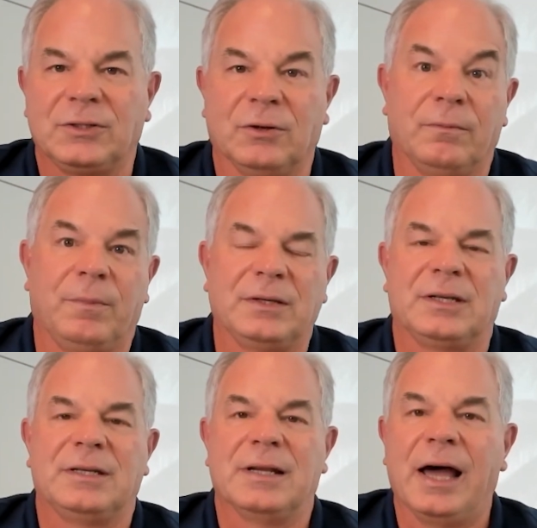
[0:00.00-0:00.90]
so
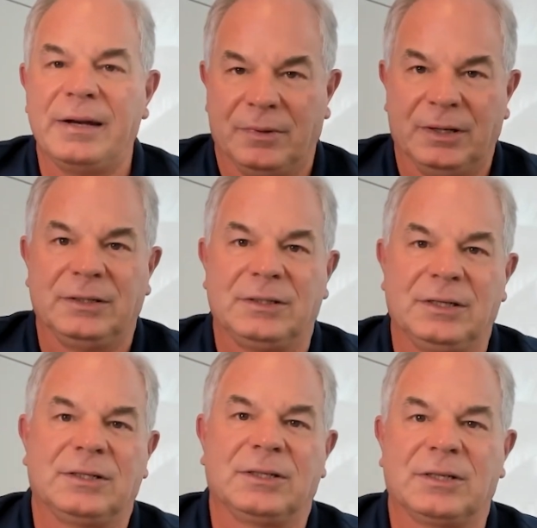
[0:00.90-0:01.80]
basically 9 months
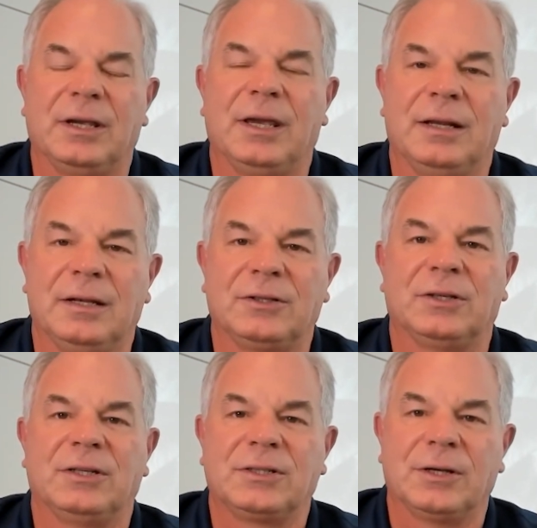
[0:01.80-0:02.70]
since the study had
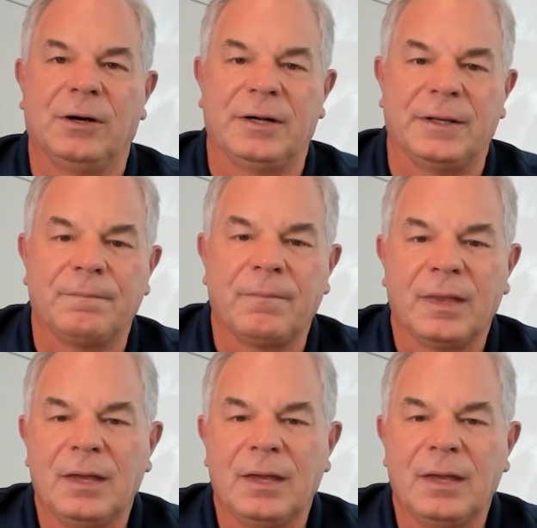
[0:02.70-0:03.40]
initially started,